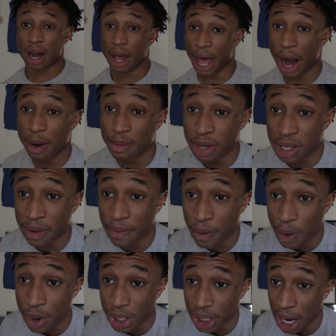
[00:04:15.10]
I don't mean to
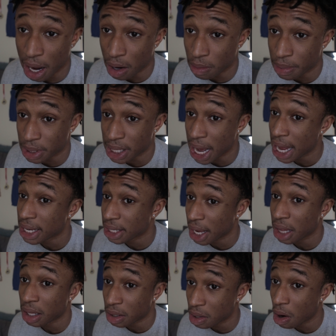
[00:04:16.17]
foreshadow, but that
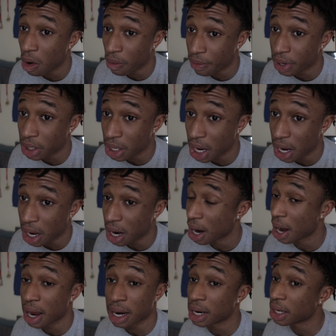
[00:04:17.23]
set the tone for the day.
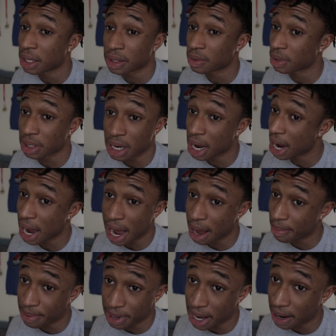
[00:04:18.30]
And was not
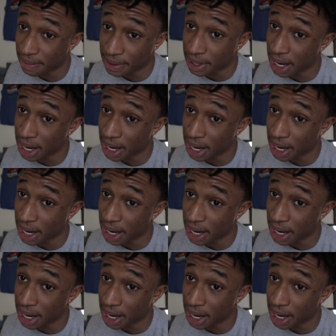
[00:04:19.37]
happy after